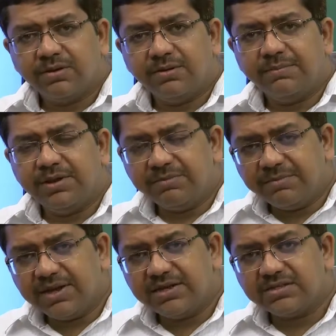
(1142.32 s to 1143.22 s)

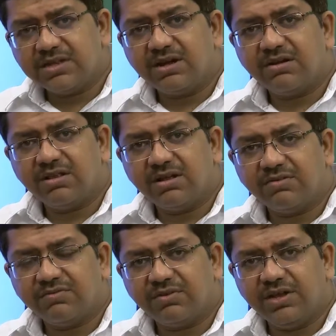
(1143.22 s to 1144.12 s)
minimize
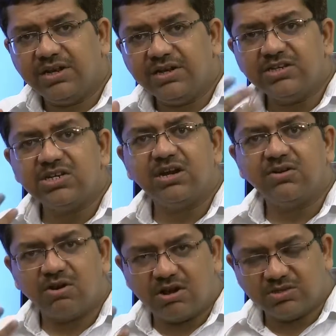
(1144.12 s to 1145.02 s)
the initial
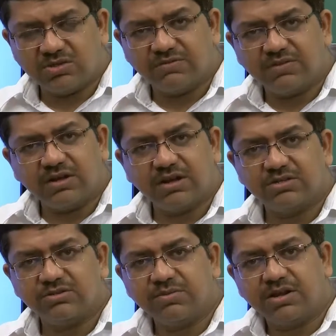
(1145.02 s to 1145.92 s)
cost of the
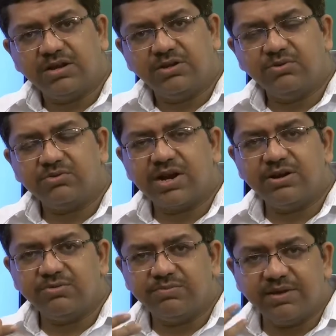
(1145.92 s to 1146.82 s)
customer, and you try
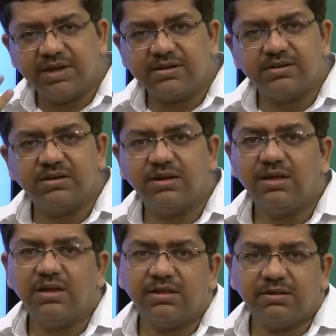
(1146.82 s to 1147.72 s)
to make the
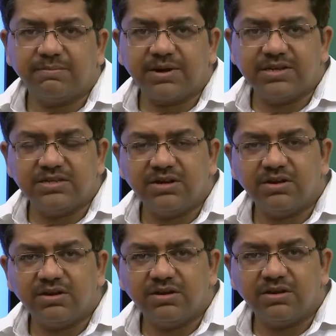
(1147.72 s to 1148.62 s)

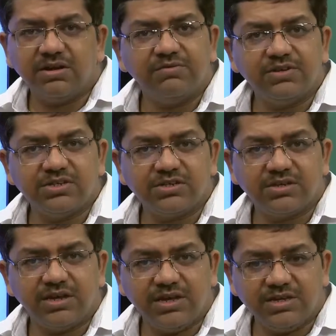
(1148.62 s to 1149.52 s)
pricing which is
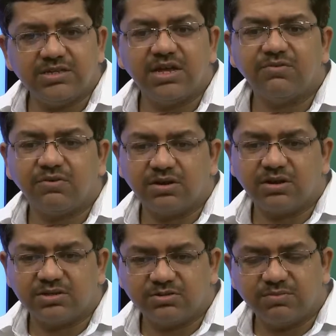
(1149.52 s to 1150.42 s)
easier for
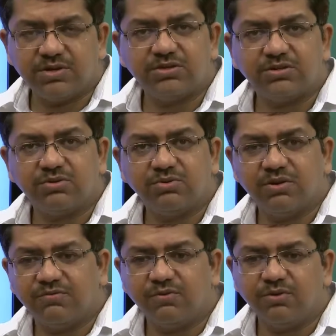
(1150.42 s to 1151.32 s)
customers to
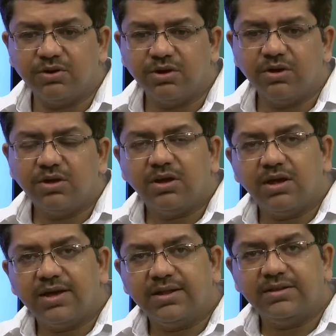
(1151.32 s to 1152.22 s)
afford,
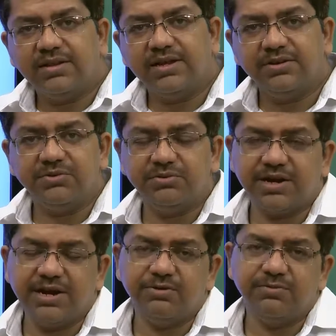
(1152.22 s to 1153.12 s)
and then you
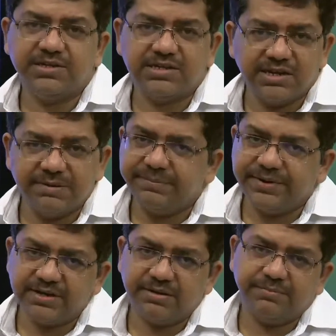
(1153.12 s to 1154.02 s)
try to basically
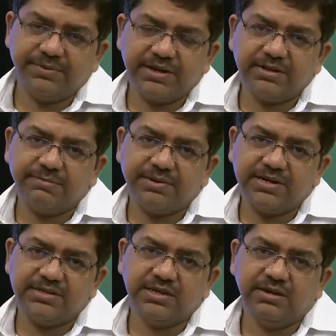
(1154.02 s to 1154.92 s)
break the
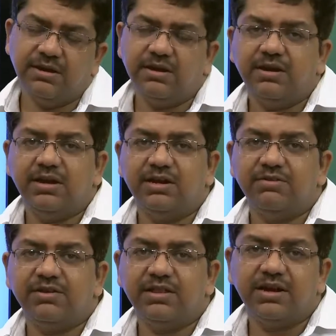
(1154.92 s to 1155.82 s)
pricing in a
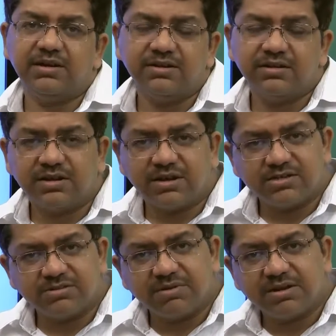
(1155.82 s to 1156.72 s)
way that the
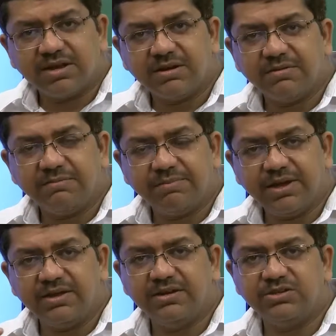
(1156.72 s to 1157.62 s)
customer can
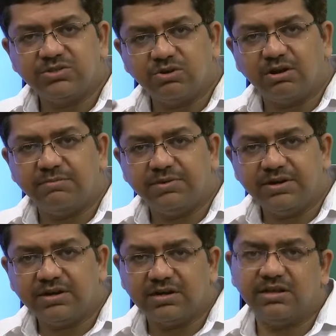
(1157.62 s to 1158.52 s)
pay in
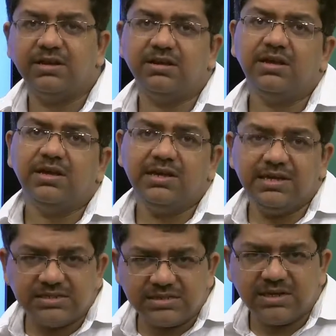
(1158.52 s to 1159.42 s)
installment or the
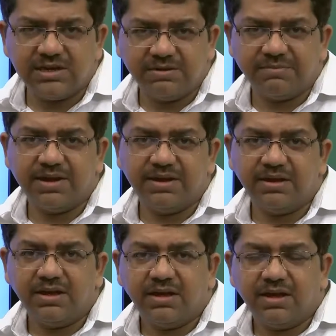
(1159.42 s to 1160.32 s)
easy EMI,
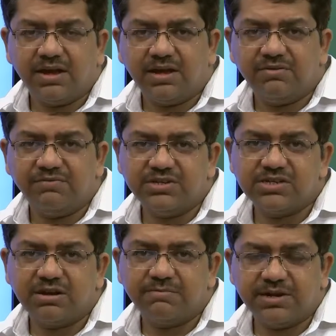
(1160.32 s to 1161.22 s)
and which
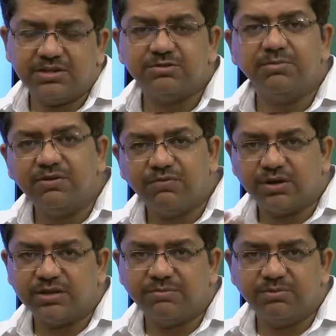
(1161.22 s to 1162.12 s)
are manageable
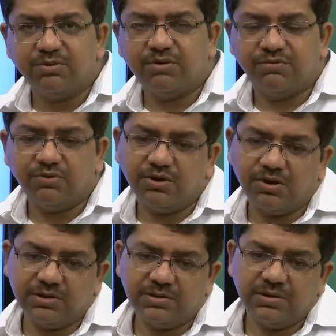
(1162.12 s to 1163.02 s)
for them to afford on.